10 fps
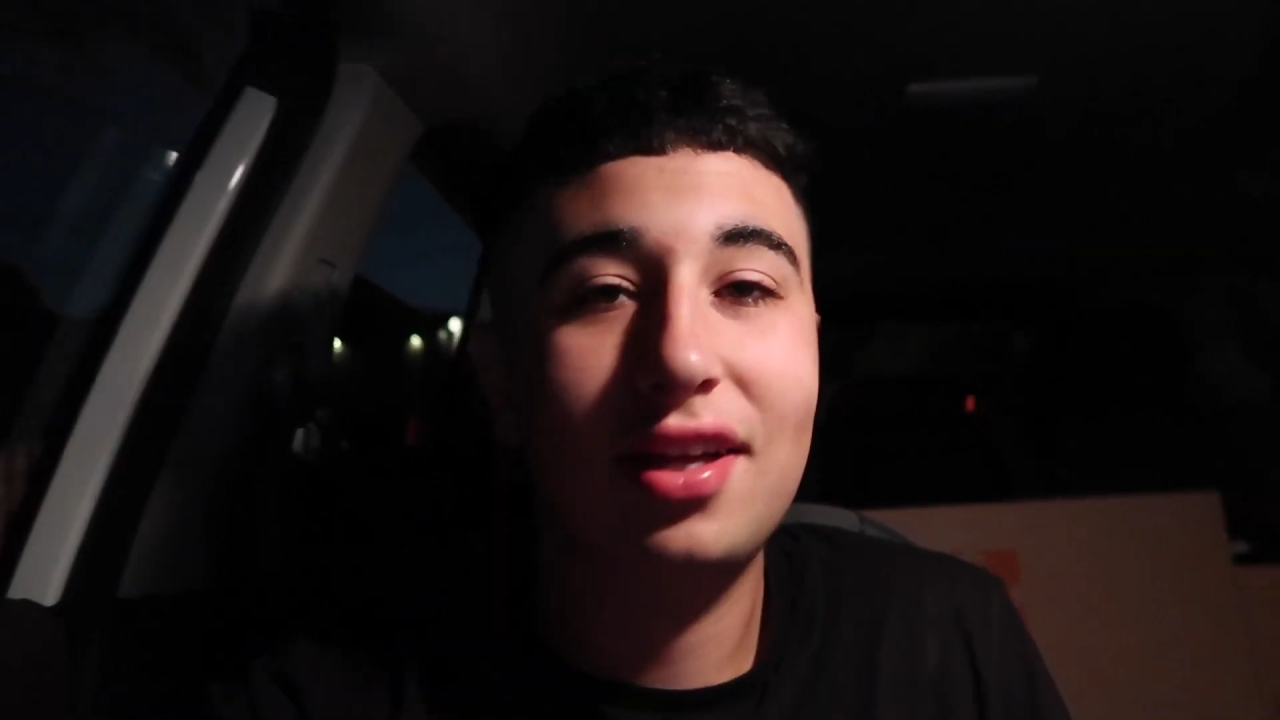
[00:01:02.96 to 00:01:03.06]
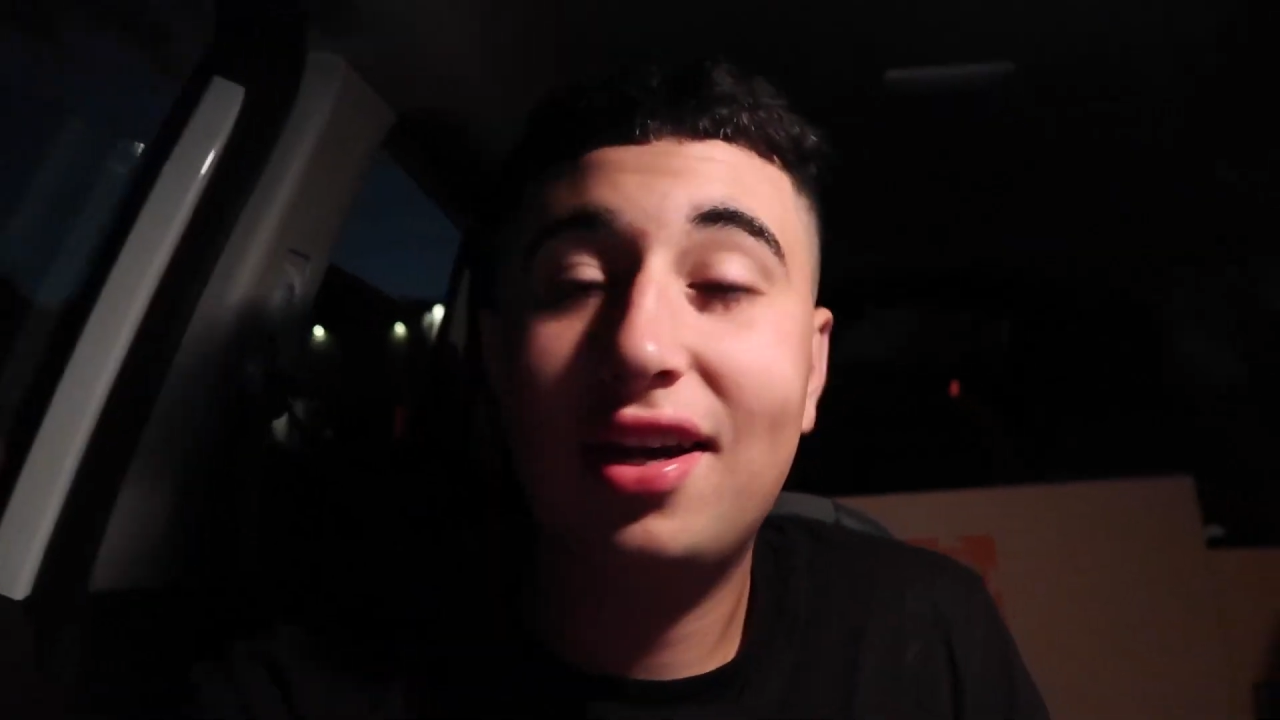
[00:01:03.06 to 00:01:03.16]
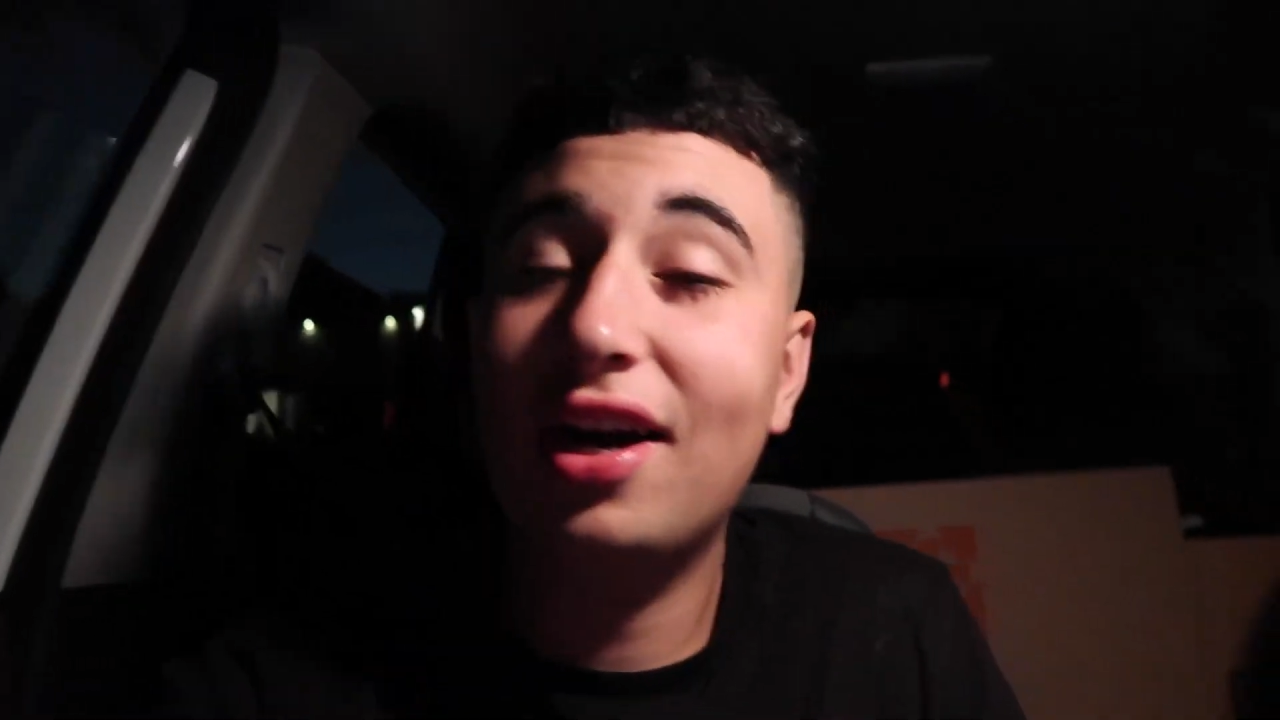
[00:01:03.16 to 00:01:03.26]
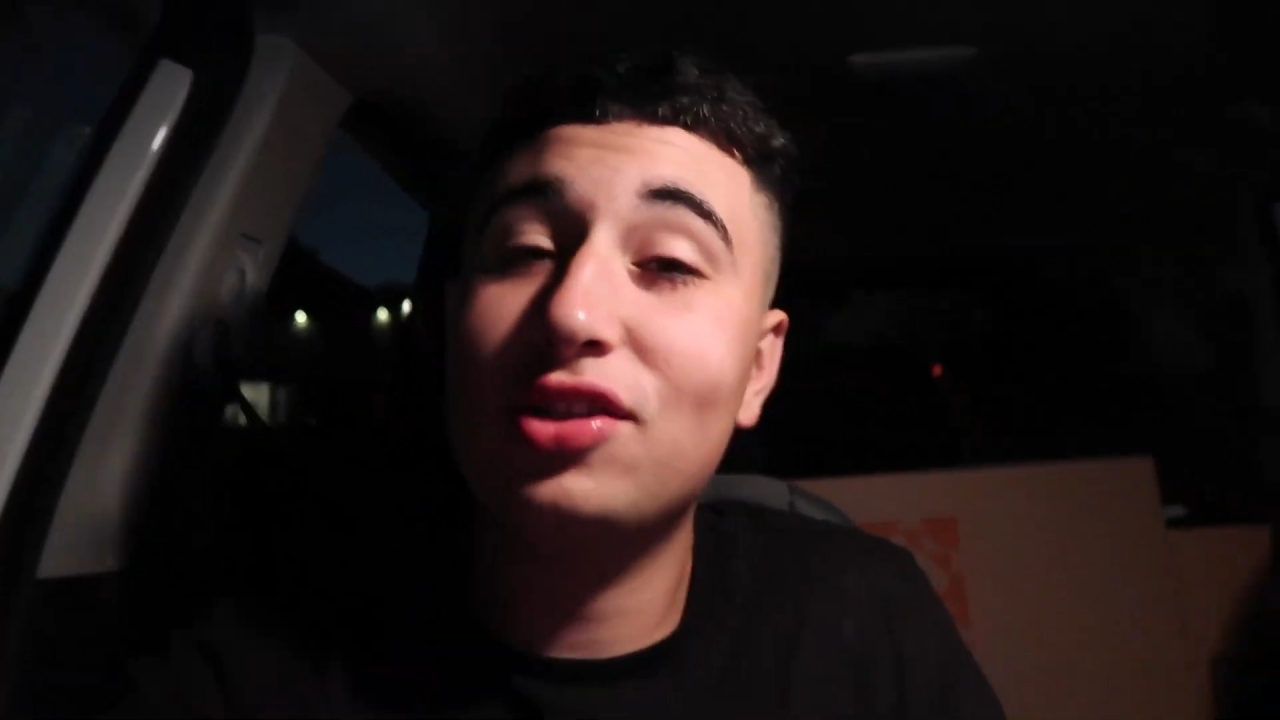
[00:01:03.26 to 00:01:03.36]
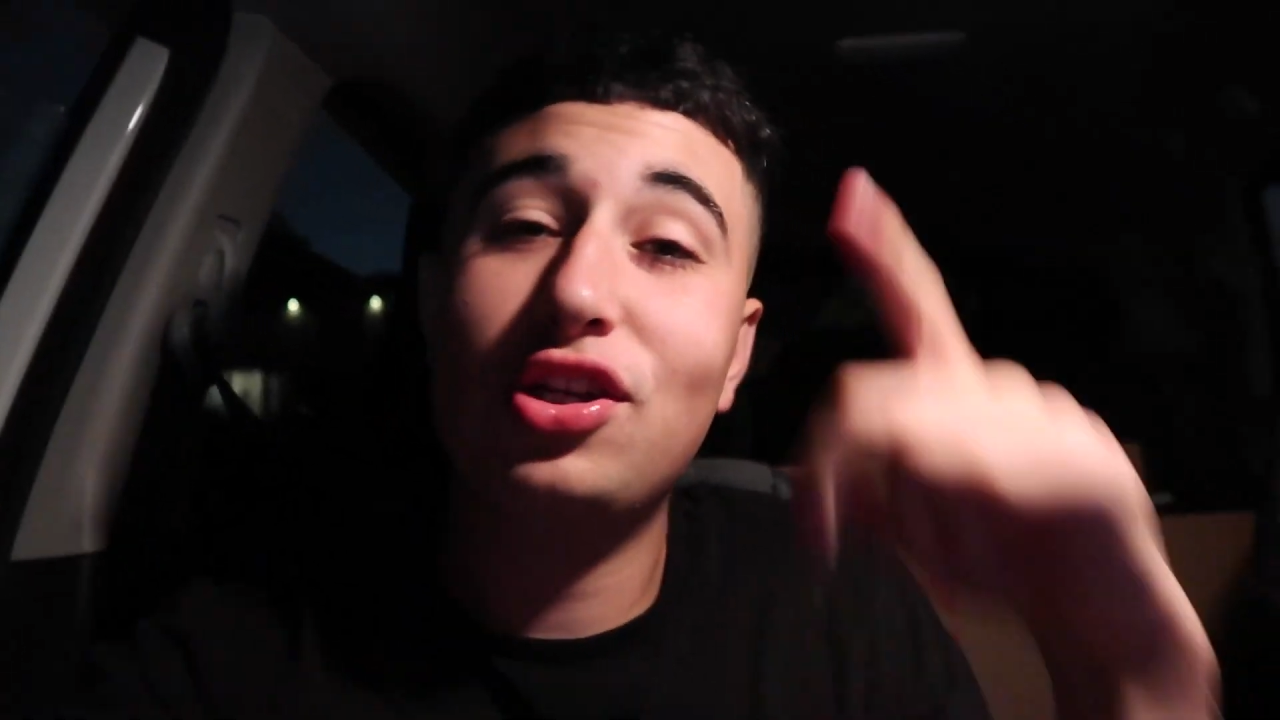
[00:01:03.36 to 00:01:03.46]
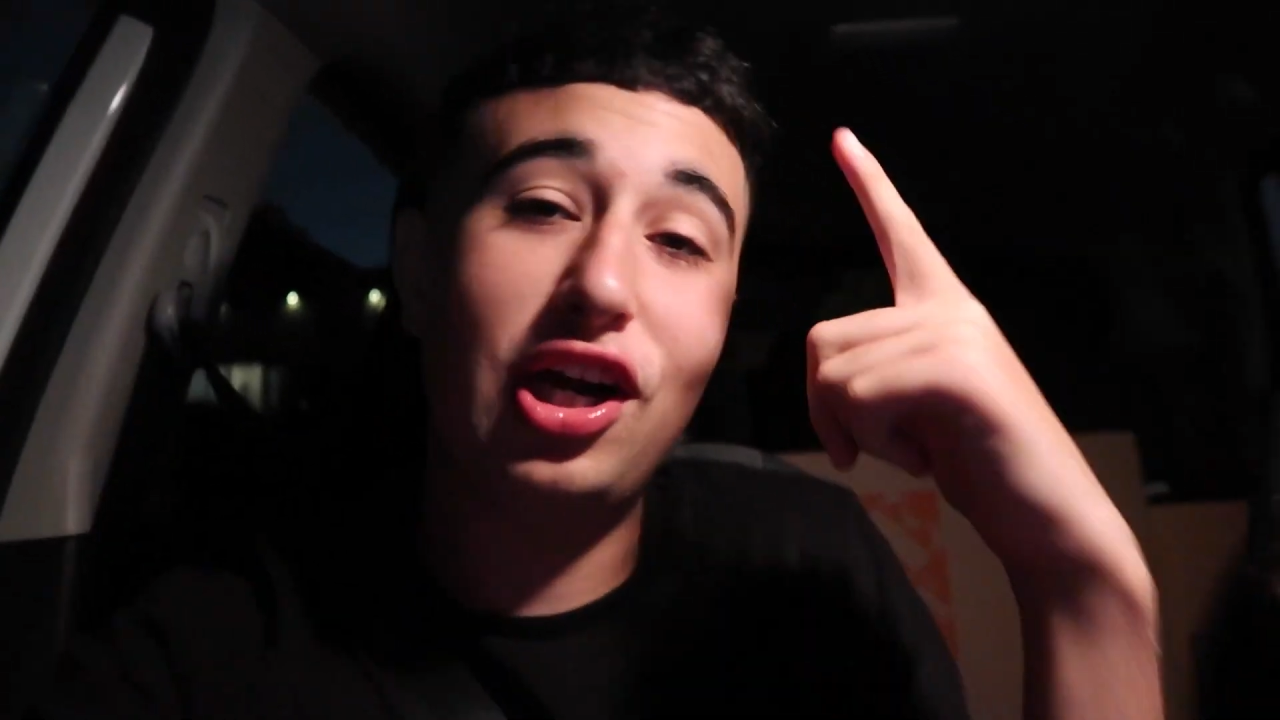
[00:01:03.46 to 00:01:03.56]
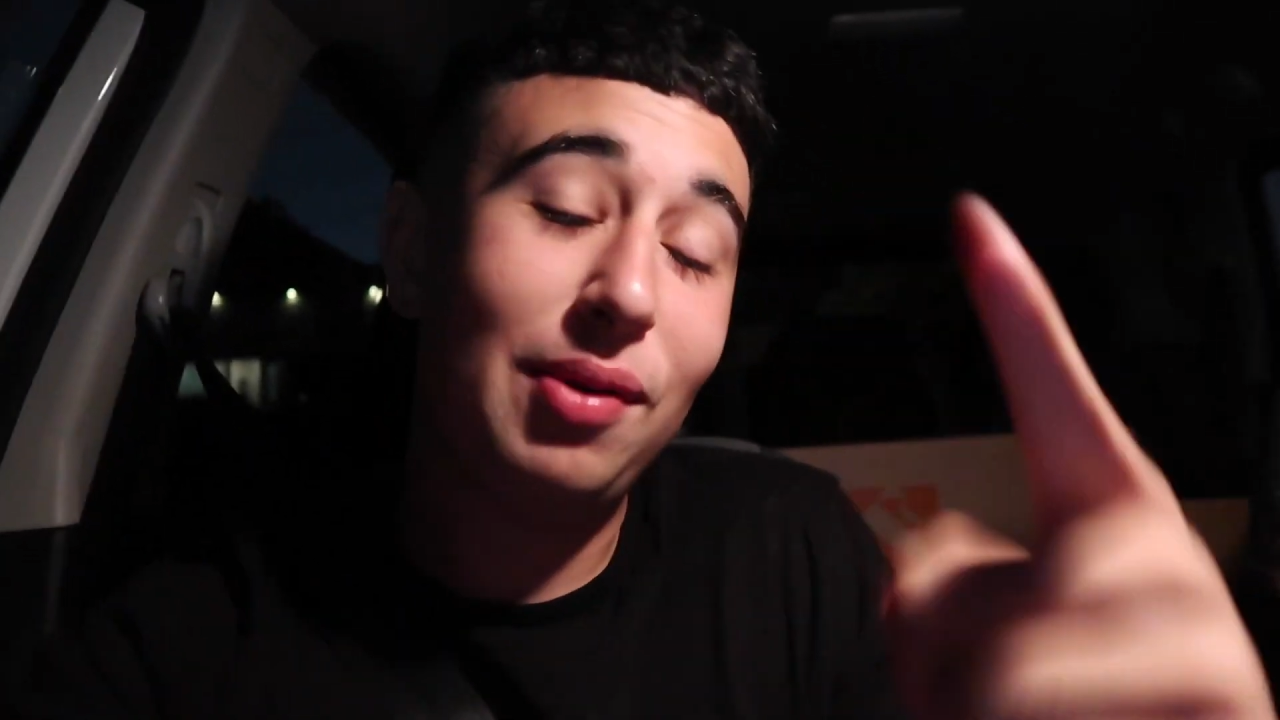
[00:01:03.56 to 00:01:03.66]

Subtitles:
Hey, guys,